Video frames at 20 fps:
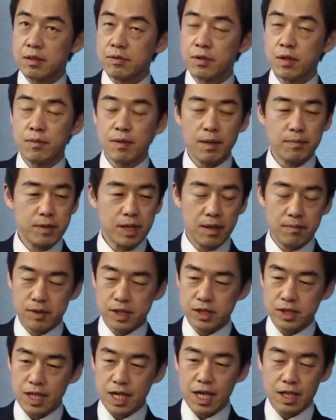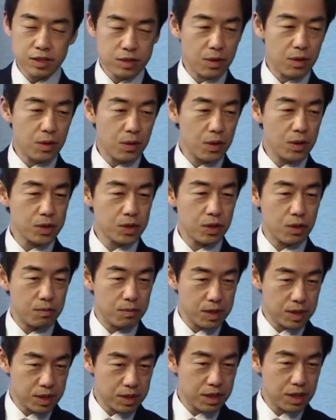former Prime Minister Aso also
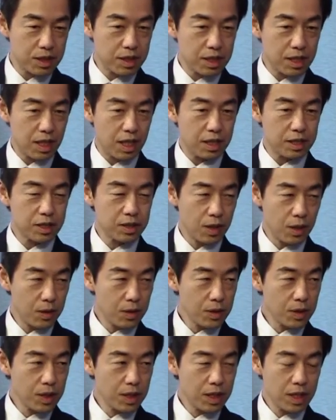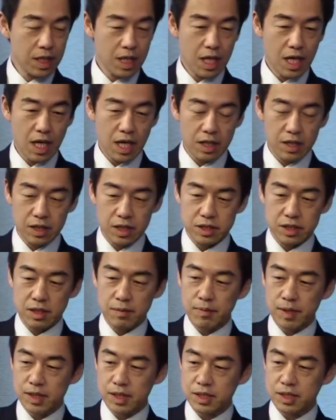visited uh, Seoul, yeah. and the
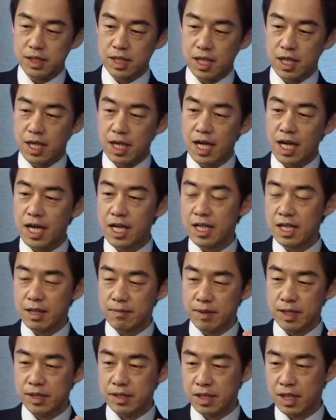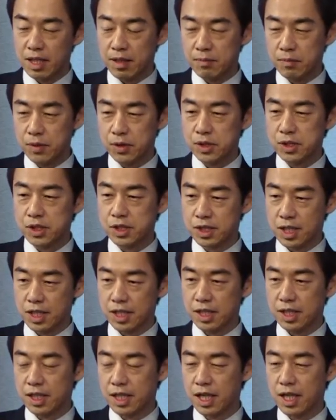Japanese uh, high-level uh,
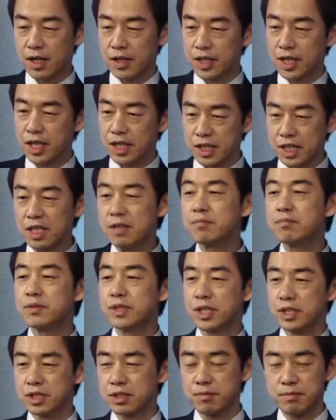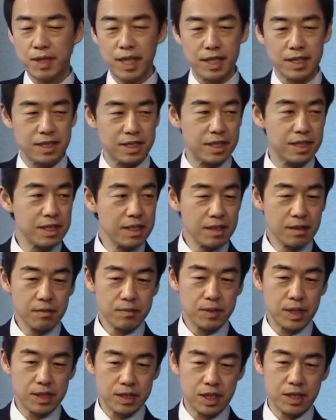politician uh, really impressed by the
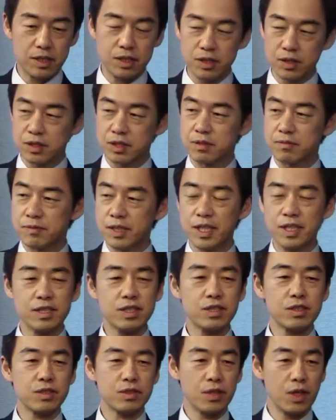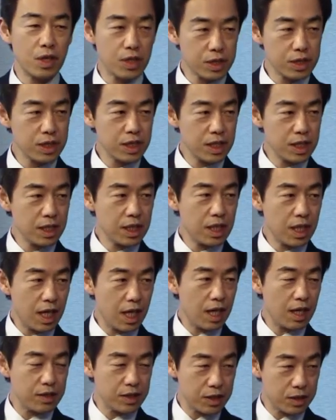President Yoon's very strong
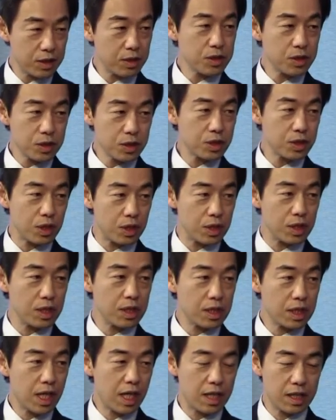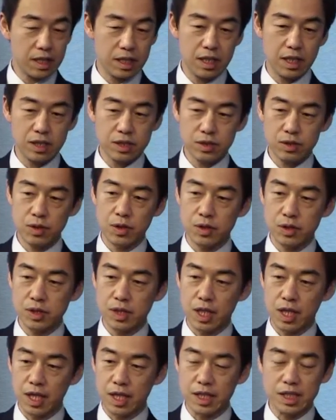uh, resolution and strong
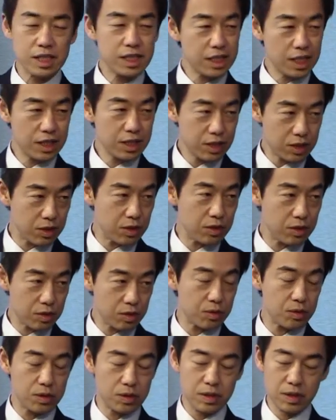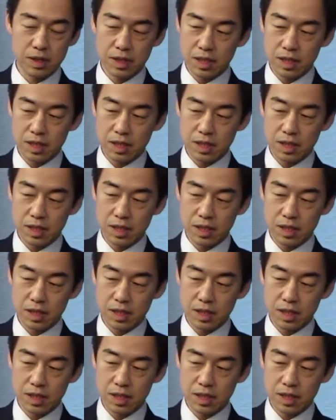uh, intention to